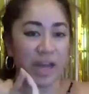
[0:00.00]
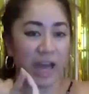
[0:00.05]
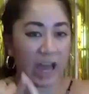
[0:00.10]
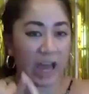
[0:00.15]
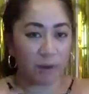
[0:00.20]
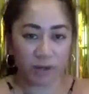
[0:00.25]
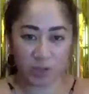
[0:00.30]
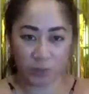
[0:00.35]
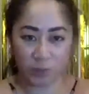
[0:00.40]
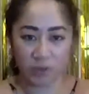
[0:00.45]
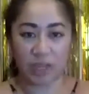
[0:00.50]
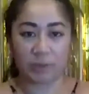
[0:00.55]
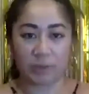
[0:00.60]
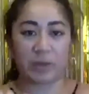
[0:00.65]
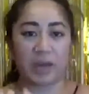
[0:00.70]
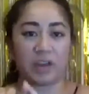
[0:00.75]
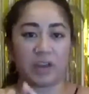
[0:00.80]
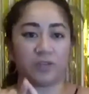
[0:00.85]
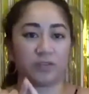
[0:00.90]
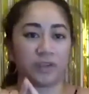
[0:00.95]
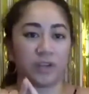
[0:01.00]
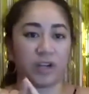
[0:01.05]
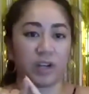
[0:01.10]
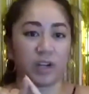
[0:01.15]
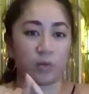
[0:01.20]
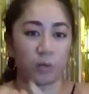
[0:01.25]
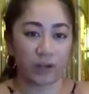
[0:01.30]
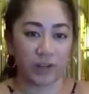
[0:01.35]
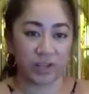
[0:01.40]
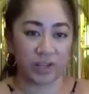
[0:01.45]
How much would they pay for
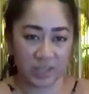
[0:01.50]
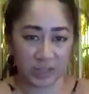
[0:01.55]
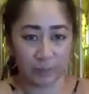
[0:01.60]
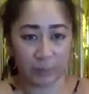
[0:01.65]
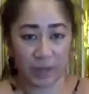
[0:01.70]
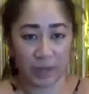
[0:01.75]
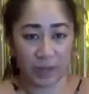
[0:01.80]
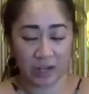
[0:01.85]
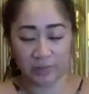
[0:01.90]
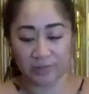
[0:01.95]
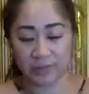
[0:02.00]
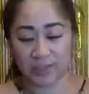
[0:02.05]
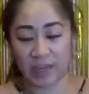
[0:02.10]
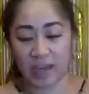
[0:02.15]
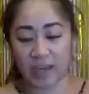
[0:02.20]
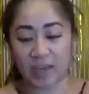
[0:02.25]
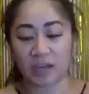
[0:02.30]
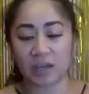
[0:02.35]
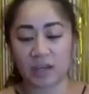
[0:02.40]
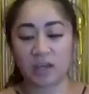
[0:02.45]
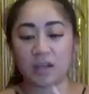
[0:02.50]
it? What is the competitive set?